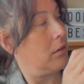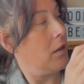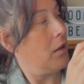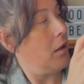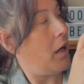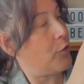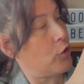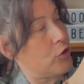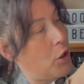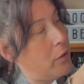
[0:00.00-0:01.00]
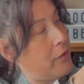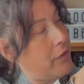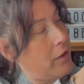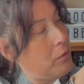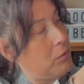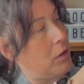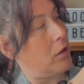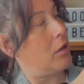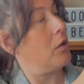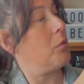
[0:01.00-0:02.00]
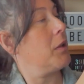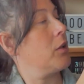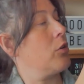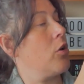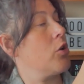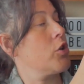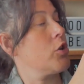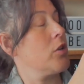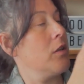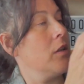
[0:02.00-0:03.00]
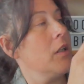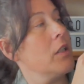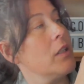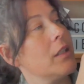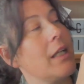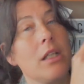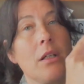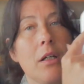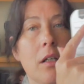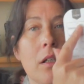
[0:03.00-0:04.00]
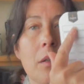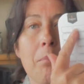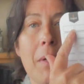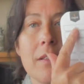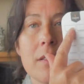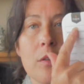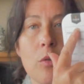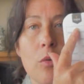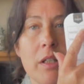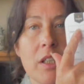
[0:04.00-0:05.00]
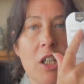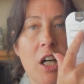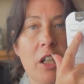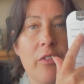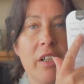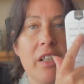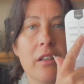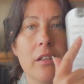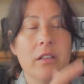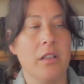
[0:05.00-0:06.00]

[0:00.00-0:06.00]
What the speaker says: Oh, I've got two of them. Oh my gosh. You get your pencil and your colouring